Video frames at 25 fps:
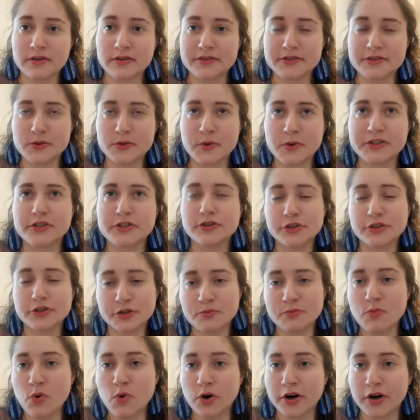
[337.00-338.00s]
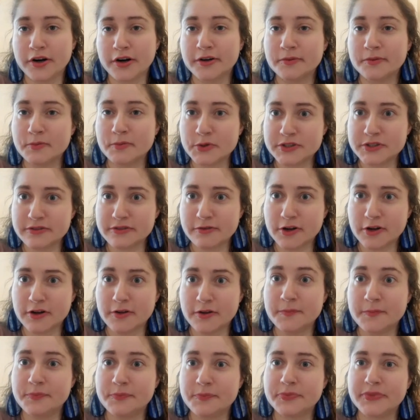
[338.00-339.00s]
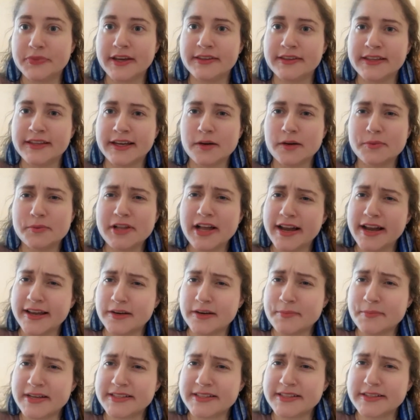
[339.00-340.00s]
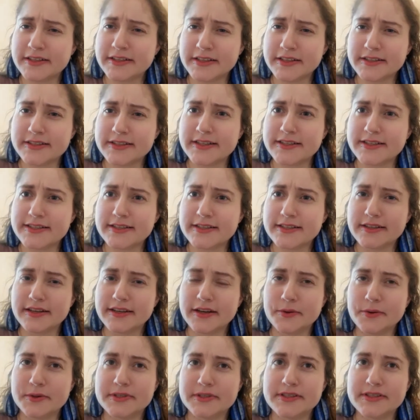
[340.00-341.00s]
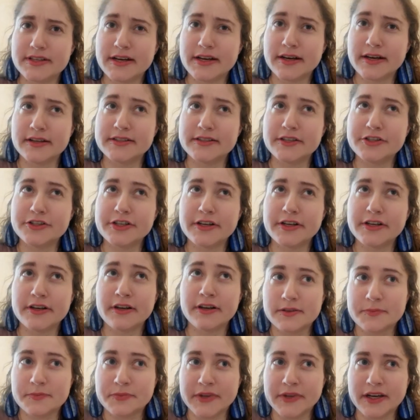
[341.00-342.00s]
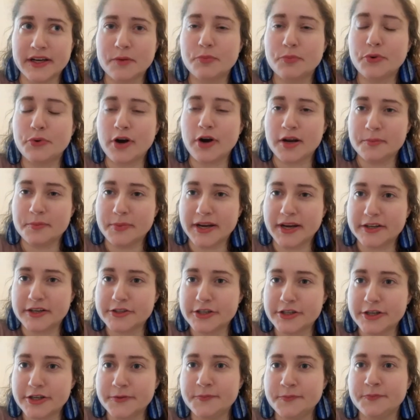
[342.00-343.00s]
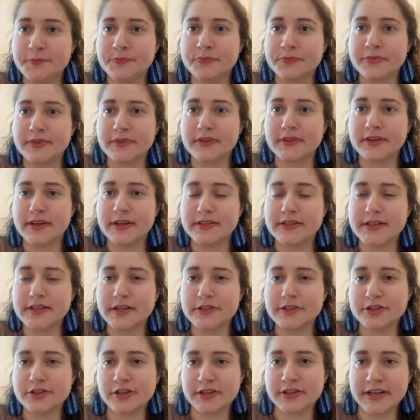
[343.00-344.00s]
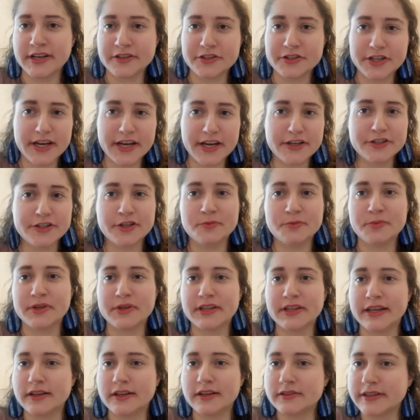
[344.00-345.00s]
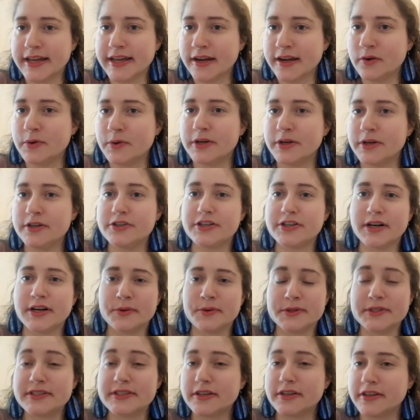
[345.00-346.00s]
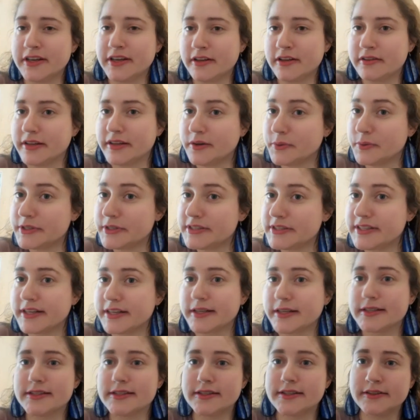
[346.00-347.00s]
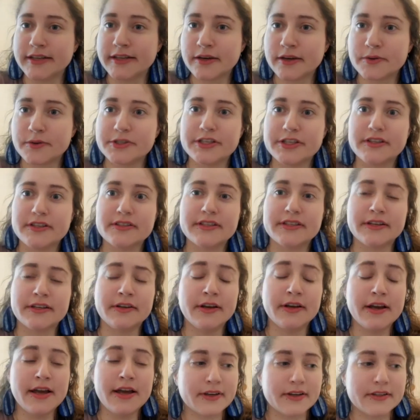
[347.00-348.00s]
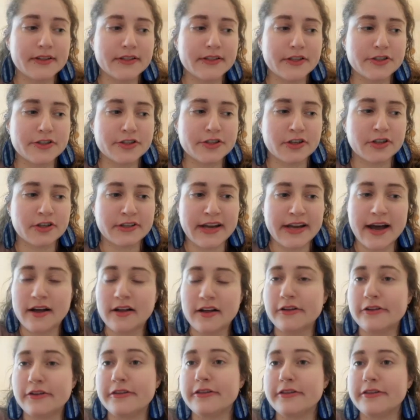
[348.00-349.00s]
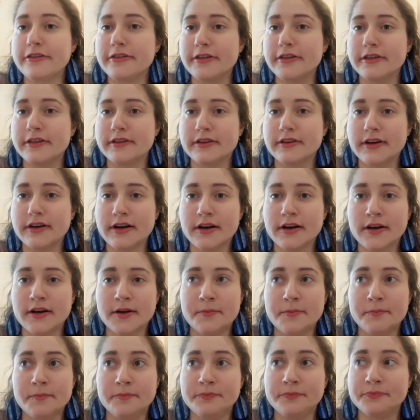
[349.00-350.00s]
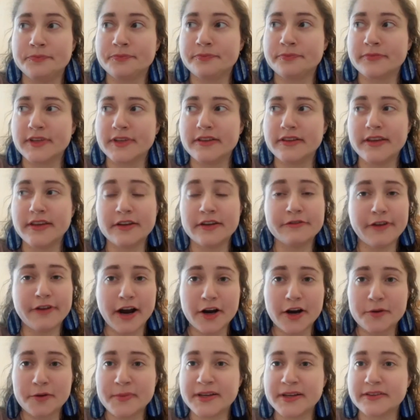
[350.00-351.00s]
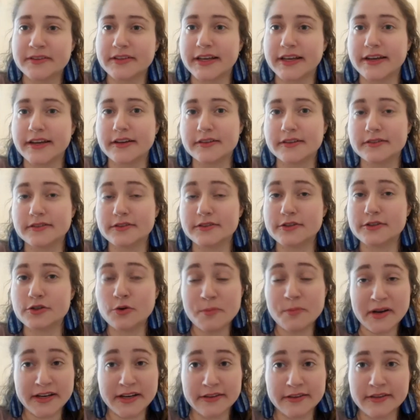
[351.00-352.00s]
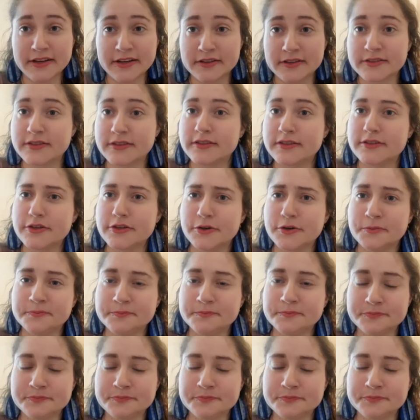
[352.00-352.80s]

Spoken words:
want to learn more, most of all, and like apply it in my studies, because it was such a like a broad picture. It touched on education, but like language, and I was studying linguistics and languages, and touched on health, the environment, like so many things. So